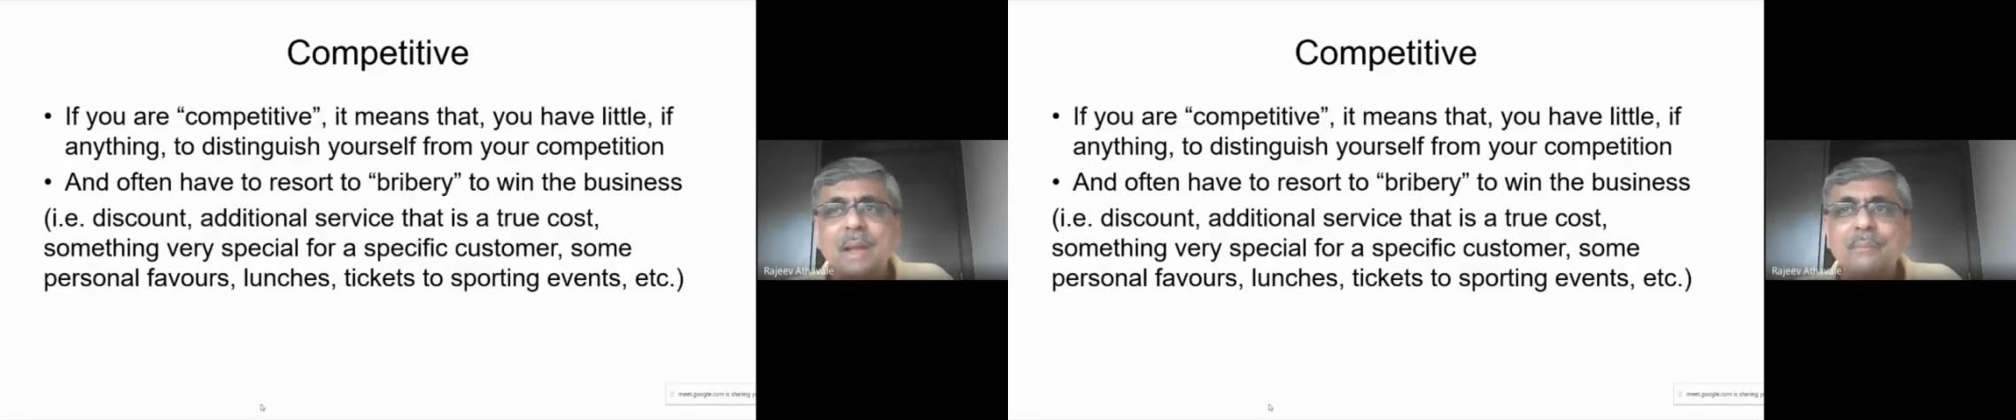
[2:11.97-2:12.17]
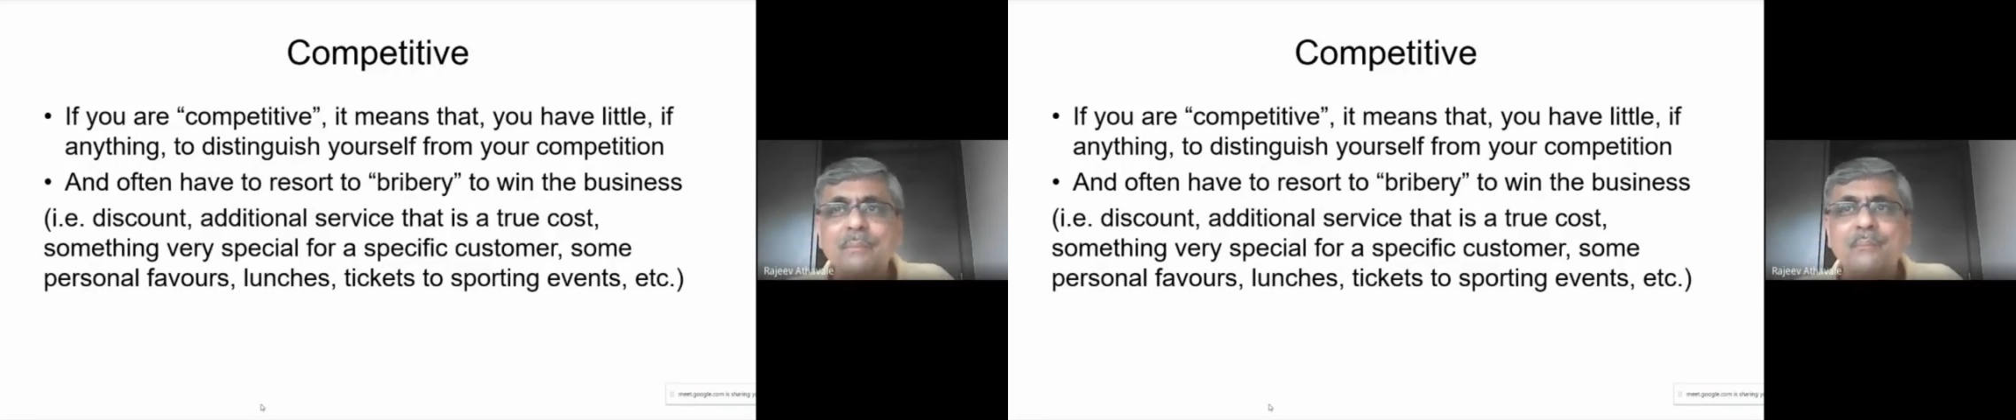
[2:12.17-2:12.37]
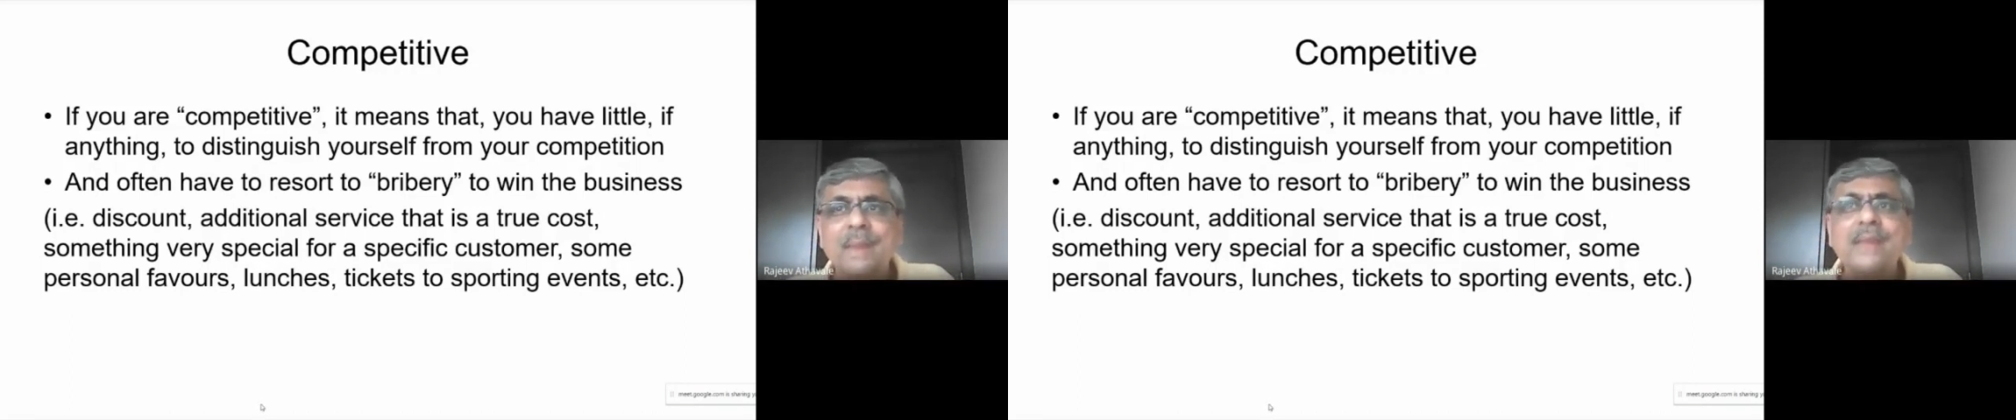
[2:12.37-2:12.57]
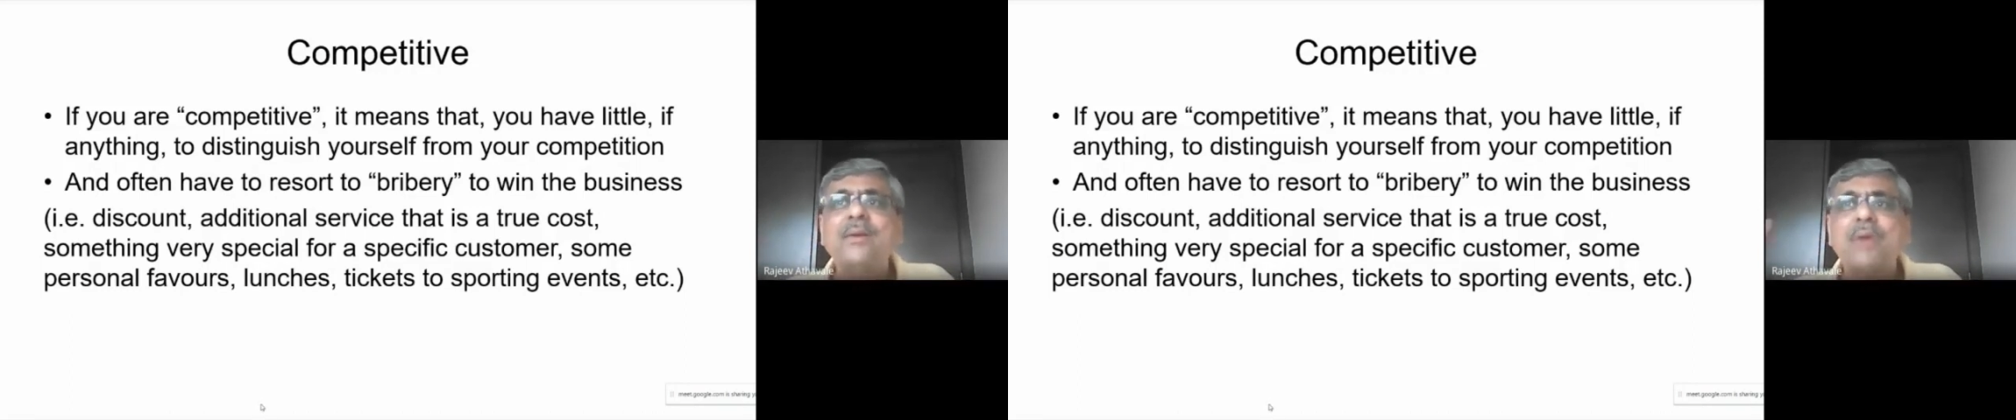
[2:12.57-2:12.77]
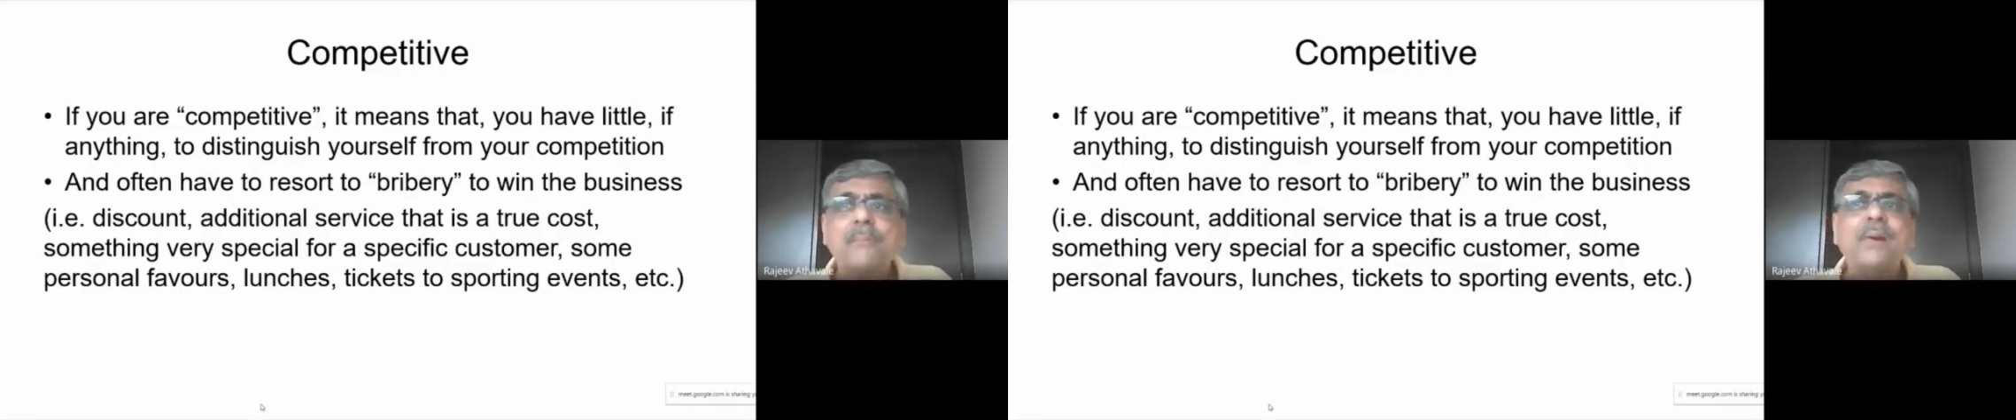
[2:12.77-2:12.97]
being
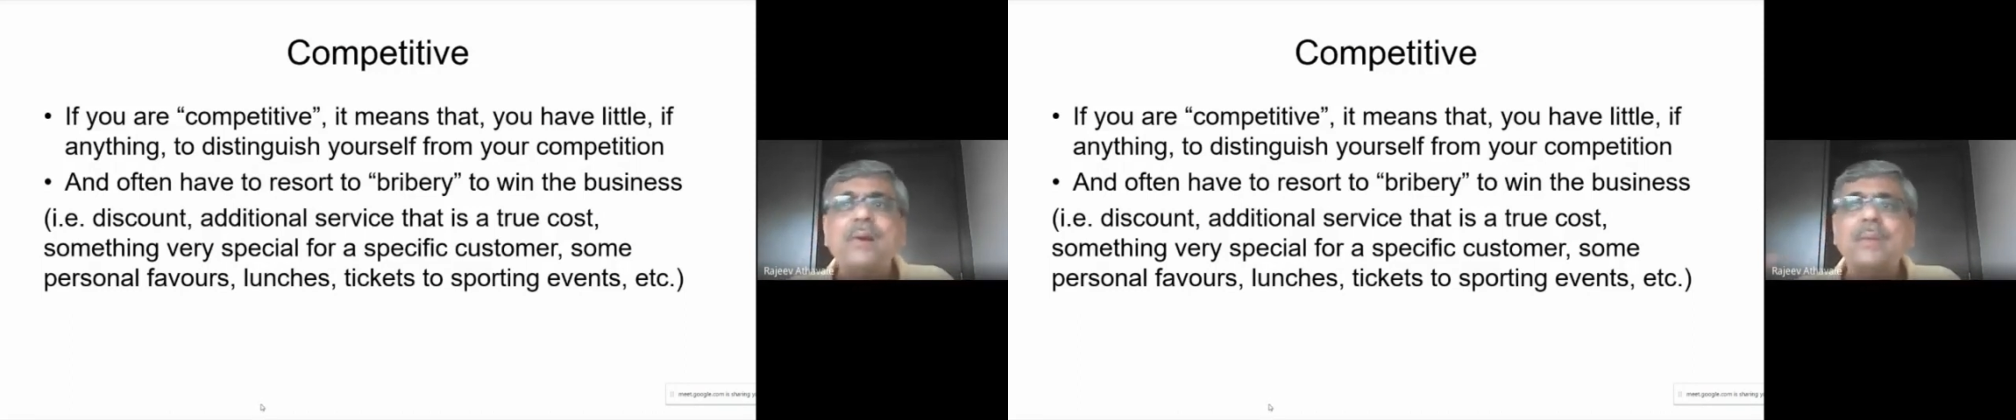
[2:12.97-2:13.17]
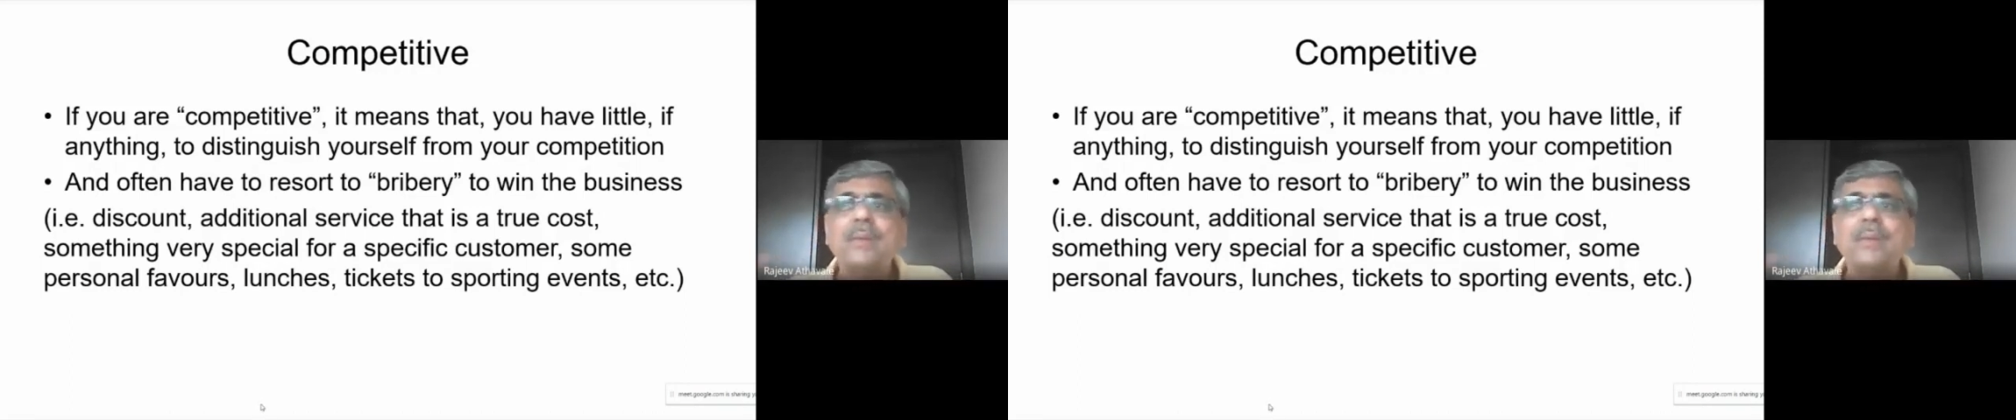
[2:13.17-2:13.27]
competitive,